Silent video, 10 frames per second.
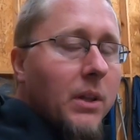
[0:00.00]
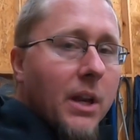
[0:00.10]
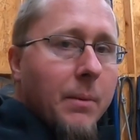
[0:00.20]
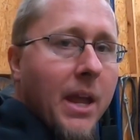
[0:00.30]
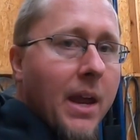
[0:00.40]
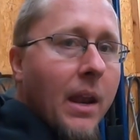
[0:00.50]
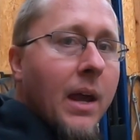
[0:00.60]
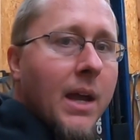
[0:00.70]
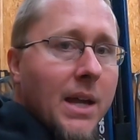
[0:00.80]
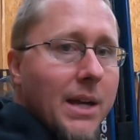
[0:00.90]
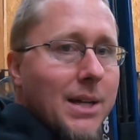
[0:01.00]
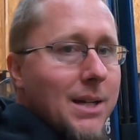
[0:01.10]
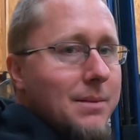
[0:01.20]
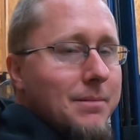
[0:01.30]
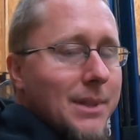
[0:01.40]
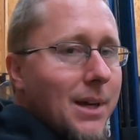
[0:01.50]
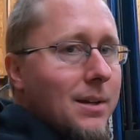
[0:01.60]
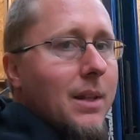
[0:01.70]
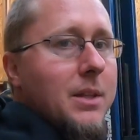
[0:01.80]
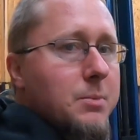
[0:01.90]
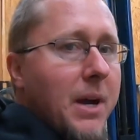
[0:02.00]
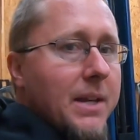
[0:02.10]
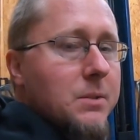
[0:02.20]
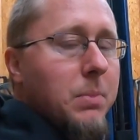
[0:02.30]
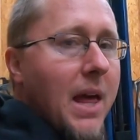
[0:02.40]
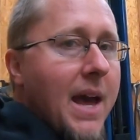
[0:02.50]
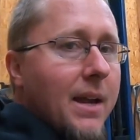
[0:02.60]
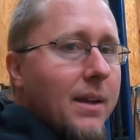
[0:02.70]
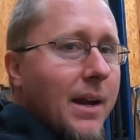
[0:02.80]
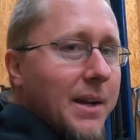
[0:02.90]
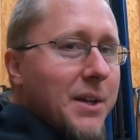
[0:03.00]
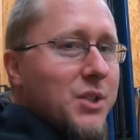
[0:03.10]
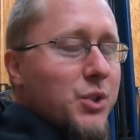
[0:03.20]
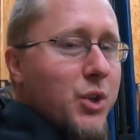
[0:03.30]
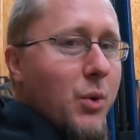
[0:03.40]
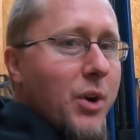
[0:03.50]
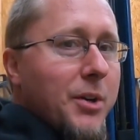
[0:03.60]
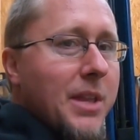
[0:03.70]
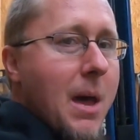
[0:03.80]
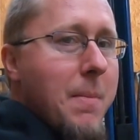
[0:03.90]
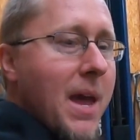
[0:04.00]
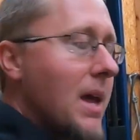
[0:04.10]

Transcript: and clean them again. Luckily, this bike is black and it doesn't show dirt that